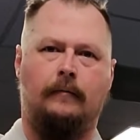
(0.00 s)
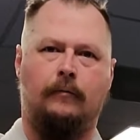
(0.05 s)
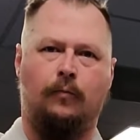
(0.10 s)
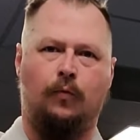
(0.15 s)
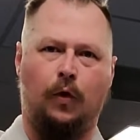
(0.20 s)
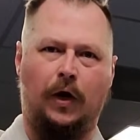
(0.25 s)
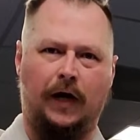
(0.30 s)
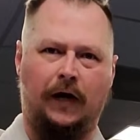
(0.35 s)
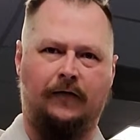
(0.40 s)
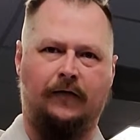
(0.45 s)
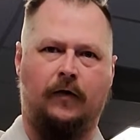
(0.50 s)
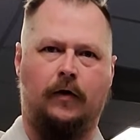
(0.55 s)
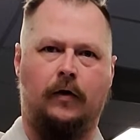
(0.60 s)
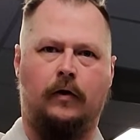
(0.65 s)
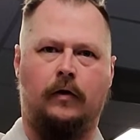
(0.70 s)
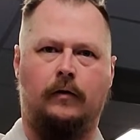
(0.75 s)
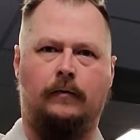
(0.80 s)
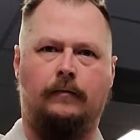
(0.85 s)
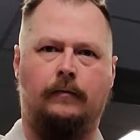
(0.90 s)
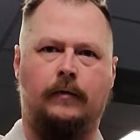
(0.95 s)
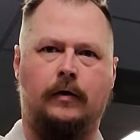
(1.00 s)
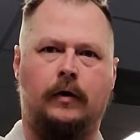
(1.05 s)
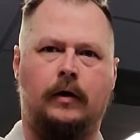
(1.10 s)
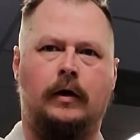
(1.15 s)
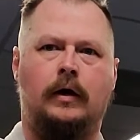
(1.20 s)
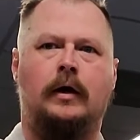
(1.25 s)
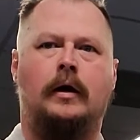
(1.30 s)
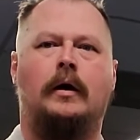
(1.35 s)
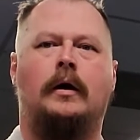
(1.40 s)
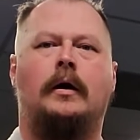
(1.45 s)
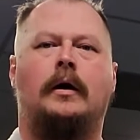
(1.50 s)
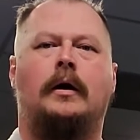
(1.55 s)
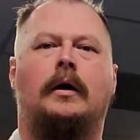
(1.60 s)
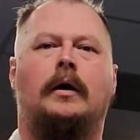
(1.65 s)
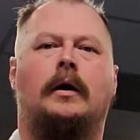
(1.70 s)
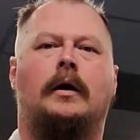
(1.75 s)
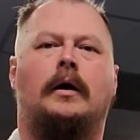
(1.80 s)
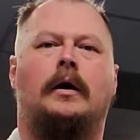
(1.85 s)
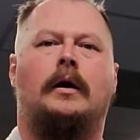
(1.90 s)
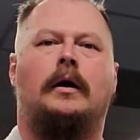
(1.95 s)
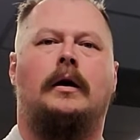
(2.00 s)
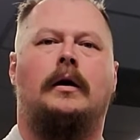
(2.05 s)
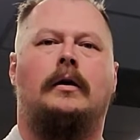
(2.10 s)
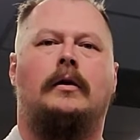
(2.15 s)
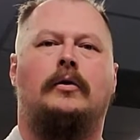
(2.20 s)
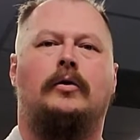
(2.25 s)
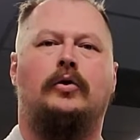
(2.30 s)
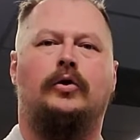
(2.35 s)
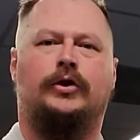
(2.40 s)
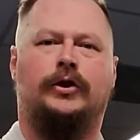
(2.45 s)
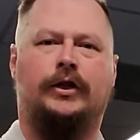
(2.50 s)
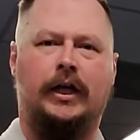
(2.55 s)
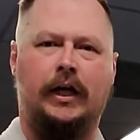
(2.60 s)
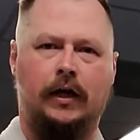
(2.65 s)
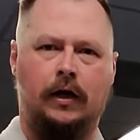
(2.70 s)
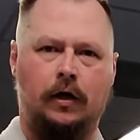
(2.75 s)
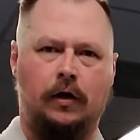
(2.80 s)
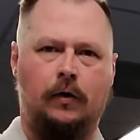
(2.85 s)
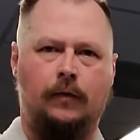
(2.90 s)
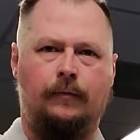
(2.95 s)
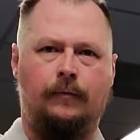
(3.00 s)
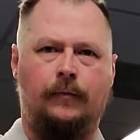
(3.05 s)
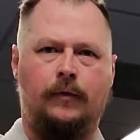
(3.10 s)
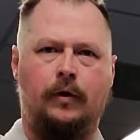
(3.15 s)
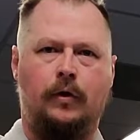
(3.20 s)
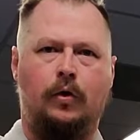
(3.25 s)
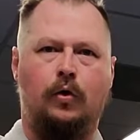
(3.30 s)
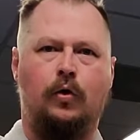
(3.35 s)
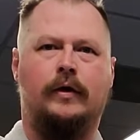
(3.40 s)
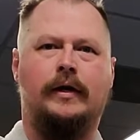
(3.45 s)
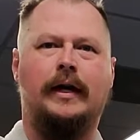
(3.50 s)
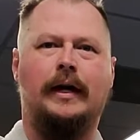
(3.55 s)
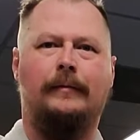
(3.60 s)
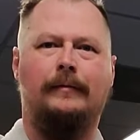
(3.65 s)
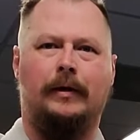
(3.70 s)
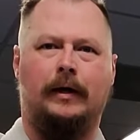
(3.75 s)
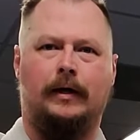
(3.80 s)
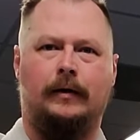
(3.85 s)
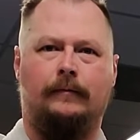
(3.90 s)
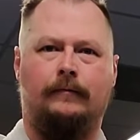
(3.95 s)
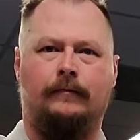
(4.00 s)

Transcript: brake fall. Ushiro ukeme.